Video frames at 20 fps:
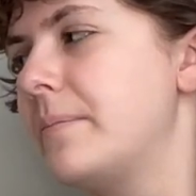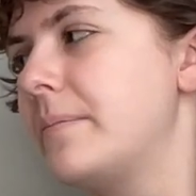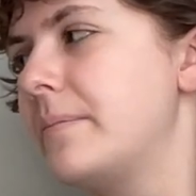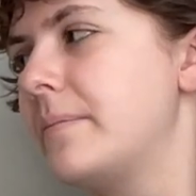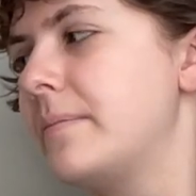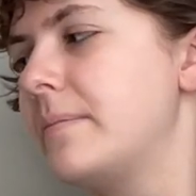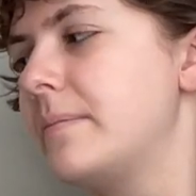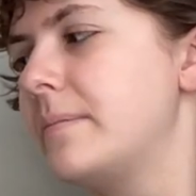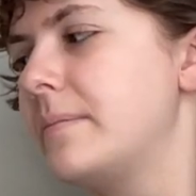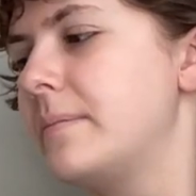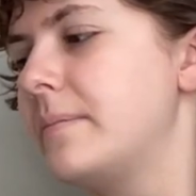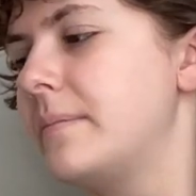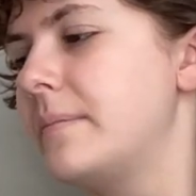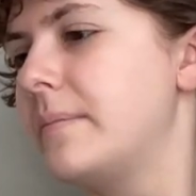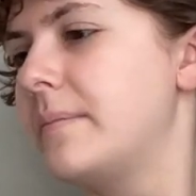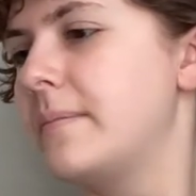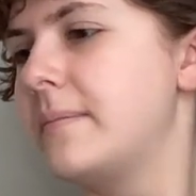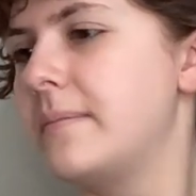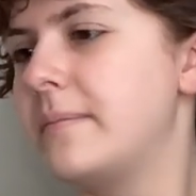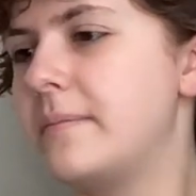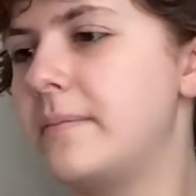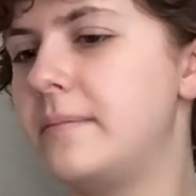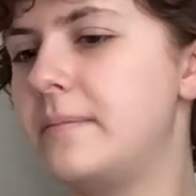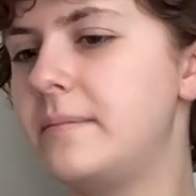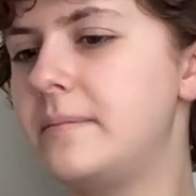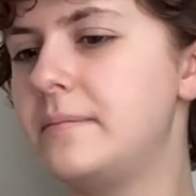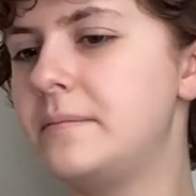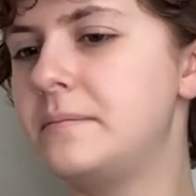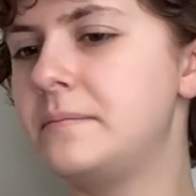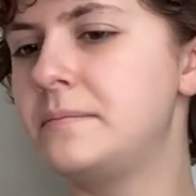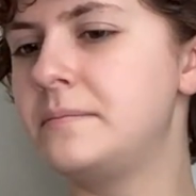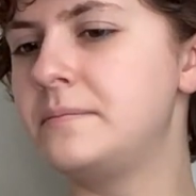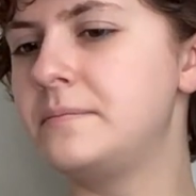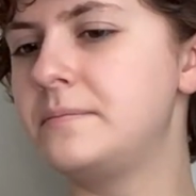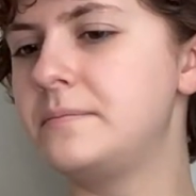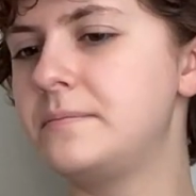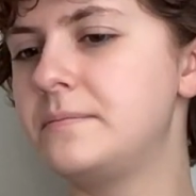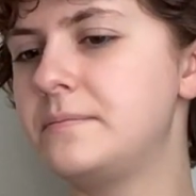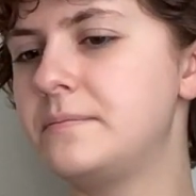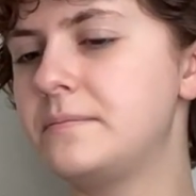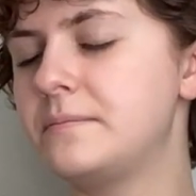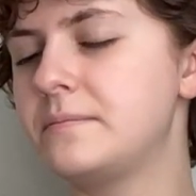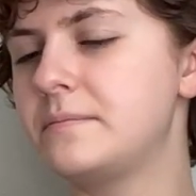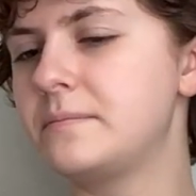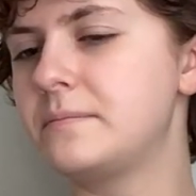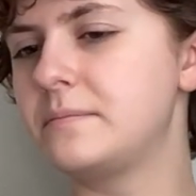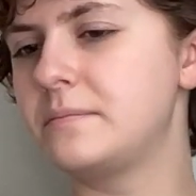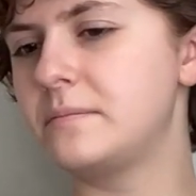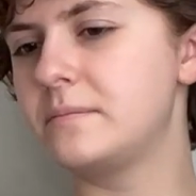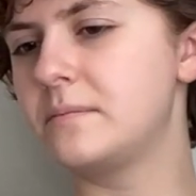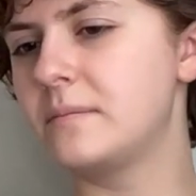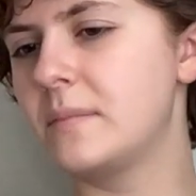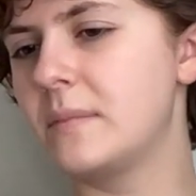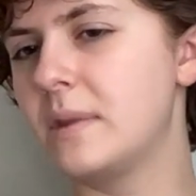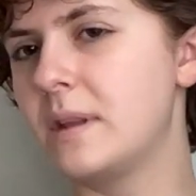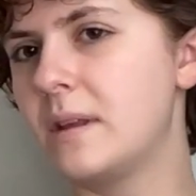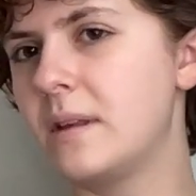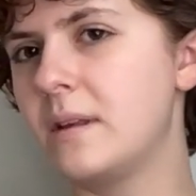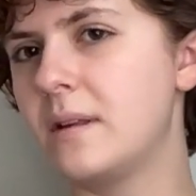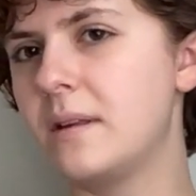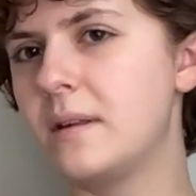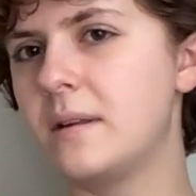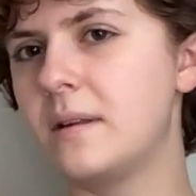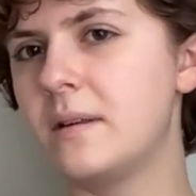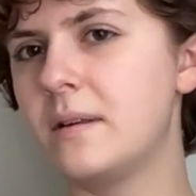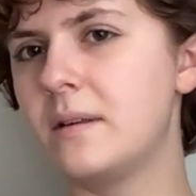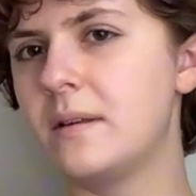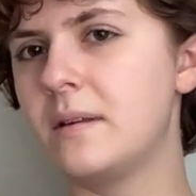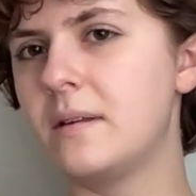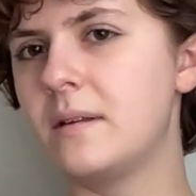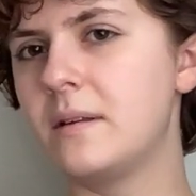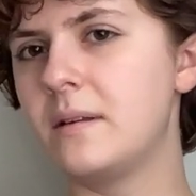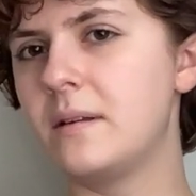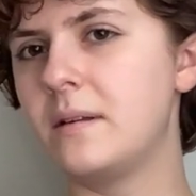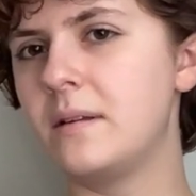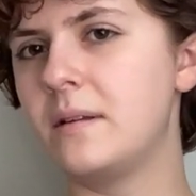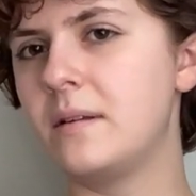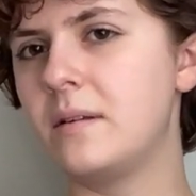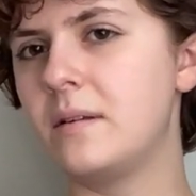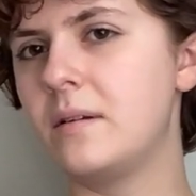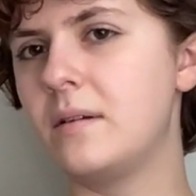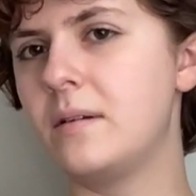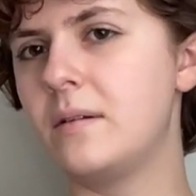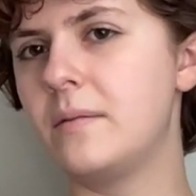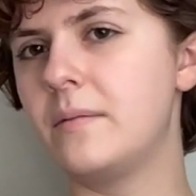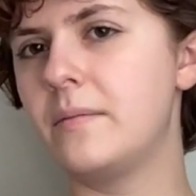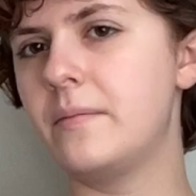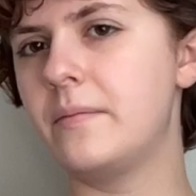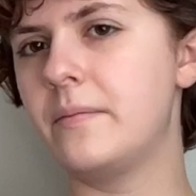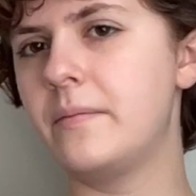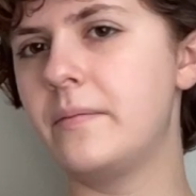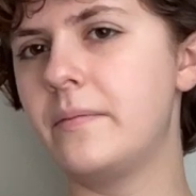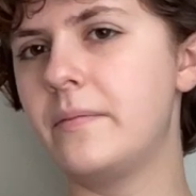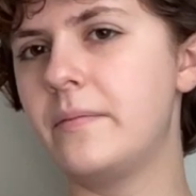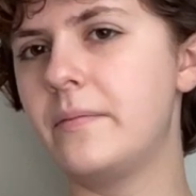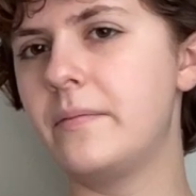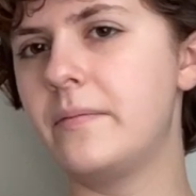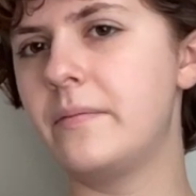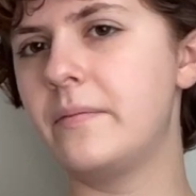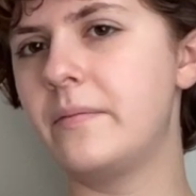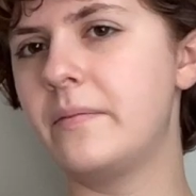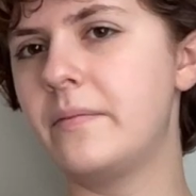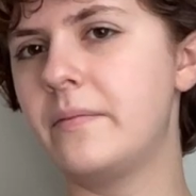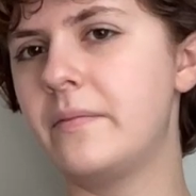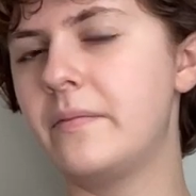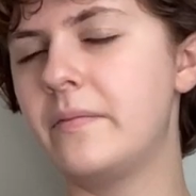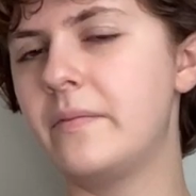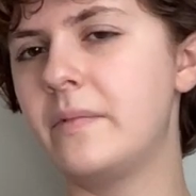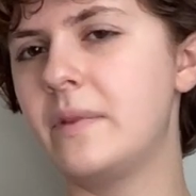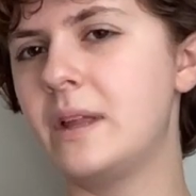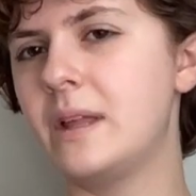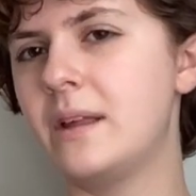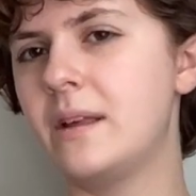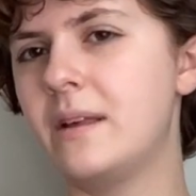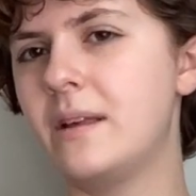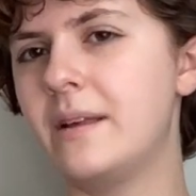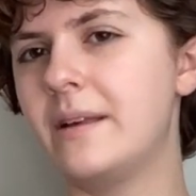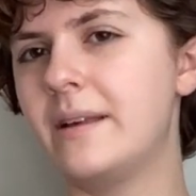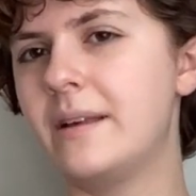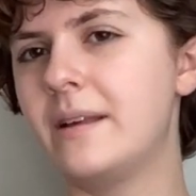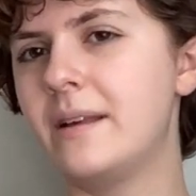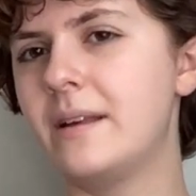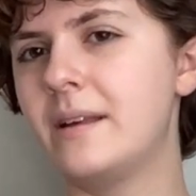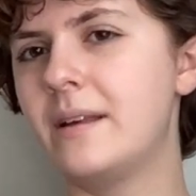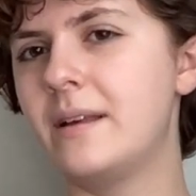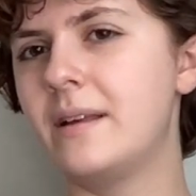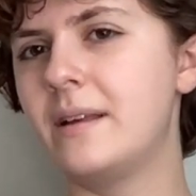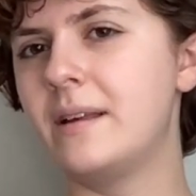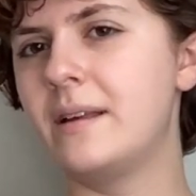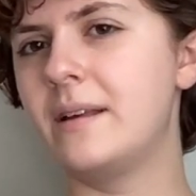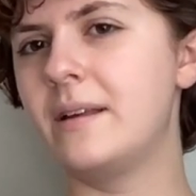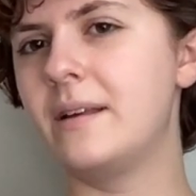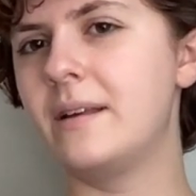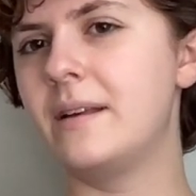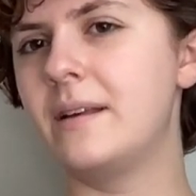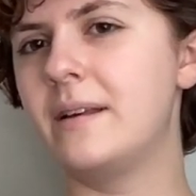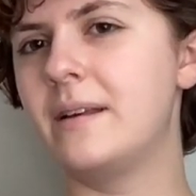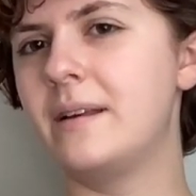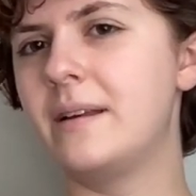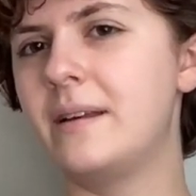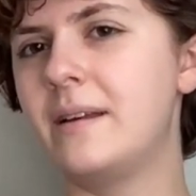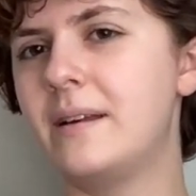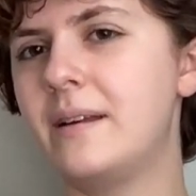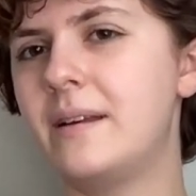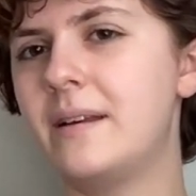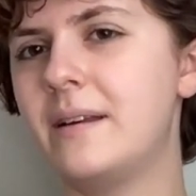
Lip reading: The person shown says nothing.